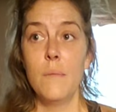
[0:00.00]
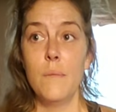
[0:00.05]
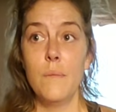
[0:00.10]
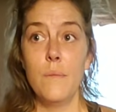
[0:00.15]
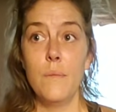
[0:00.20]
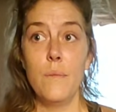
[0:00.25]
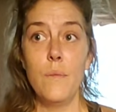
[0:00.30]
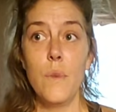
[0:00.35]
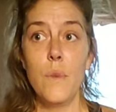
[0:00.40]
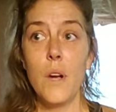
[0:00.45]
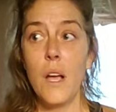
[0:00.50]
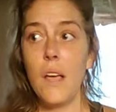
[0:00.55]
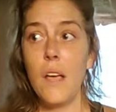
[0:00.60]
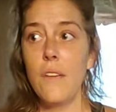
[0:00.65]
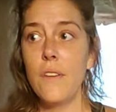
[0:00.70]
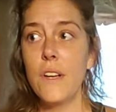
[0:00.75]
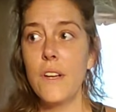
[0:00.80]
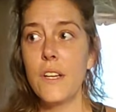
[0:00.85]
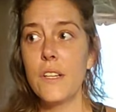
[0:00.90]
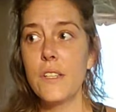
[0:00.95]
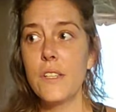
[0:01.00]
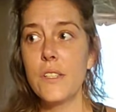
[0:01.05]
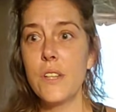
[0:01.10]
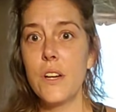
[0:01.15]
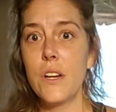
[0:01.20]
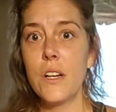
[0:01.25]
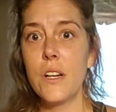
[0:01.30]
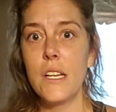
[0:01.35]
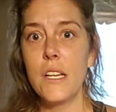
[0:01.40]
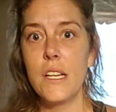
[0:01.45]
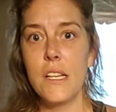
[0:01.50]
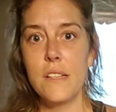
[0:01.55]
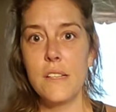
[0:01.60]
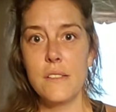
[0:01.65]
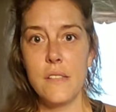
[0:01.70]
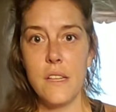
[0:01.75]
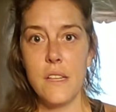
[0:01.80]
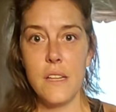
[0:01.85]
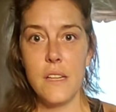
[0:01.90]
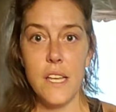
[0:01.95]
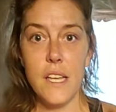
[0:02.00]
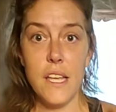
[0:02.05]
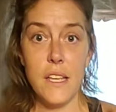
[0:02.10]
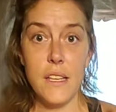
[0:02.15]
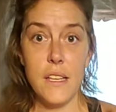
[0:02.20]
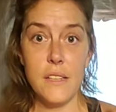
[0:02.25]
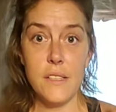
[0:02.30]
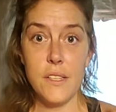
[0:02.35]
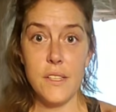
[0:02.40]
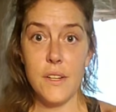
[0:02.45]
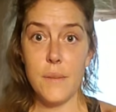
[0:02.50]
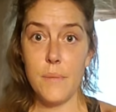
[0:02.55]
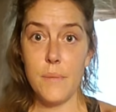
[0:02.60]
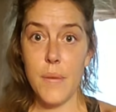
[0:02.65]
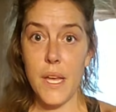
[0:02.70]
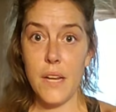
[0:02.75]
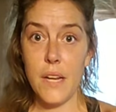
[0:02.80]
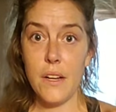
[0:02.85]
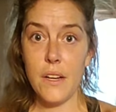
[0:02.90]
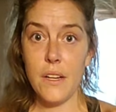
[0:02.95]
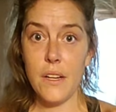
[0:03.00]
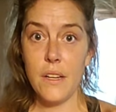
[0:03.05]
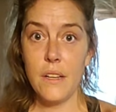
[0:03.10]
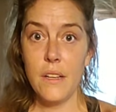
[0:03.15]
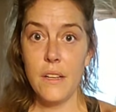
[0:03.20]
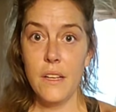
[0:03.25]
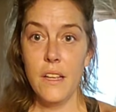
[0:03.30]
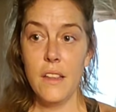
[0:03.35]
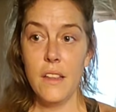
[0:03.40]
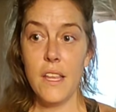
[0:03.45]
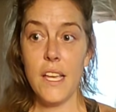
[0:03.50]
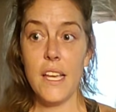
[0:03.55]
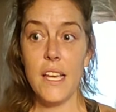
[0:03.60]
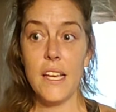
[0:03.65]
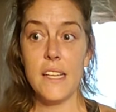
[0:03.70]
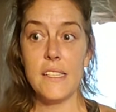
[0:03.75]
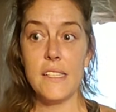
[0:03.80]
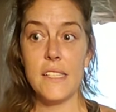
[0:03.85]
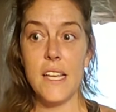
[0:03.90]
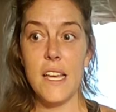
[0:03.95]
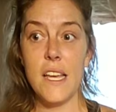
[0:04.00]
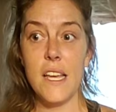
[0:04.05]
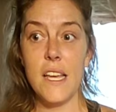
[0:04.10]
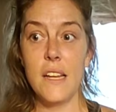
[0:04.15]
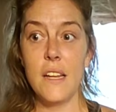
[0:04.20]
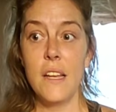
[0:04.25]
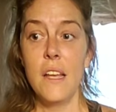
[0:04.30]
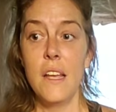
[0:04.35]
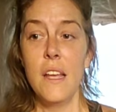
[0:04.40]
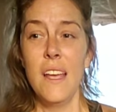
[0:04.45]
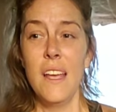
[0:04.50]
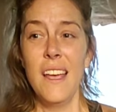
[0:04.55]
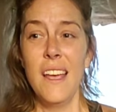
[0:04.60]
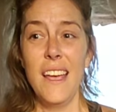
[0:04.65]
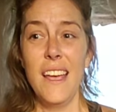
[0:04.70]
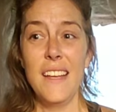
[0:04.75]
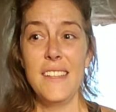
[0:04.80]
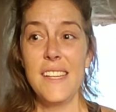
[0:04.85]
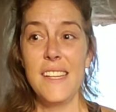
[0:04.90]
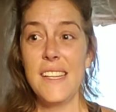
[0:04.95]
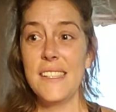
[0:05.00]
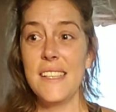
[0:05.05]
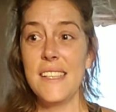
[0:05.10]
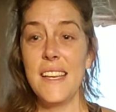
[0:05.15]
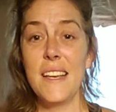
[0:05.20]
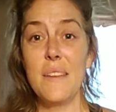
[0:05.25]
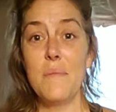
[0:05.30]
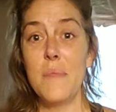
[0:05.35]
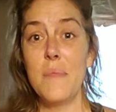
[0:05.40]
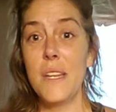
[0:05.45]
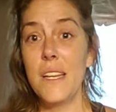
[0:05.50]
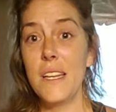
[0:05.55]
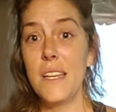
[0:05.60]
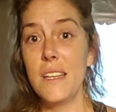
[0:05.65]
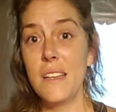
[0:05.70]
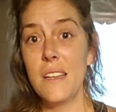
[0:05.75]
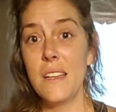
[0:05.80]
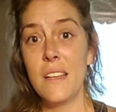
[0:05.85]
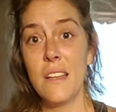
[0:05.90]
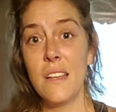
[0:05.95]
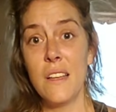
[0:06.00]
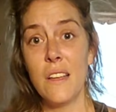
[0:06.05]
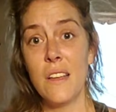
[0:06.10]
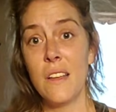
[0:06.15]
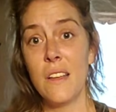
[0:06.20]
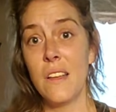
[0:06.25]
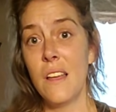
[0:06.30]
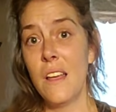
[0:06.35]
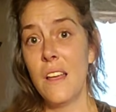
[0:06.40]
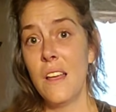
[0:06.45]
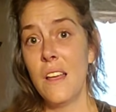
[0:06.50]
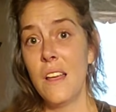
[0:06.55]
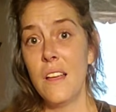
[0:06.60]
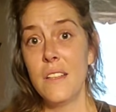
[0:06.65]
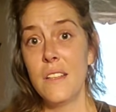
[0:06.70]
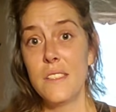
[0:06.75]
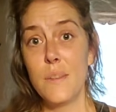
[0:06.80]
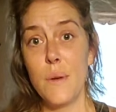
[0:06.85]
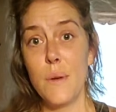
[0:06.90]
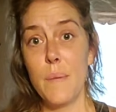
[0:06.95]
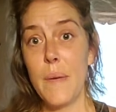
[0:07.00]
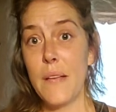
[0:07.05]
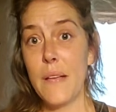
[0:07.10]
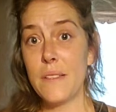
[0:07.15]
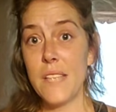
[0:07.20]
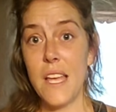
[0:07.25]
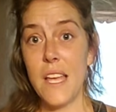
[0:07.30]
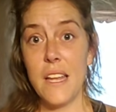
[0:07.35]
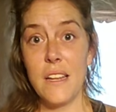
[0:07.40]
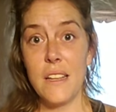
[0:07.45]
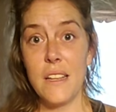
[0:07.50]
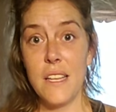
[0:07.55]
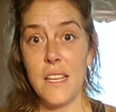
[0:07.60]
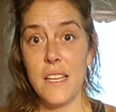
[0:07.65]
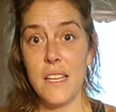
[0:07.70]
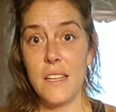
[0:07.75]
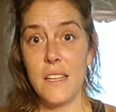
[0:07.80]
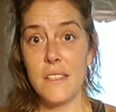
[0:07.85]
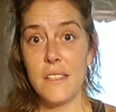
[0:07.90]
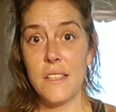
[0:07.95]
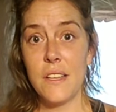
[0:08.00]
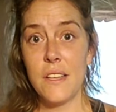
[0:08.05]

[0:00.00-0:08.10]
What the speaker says: Wherever you're starting, it's going to get easier and better. And like I said, it takes like a minute to about 10 of these.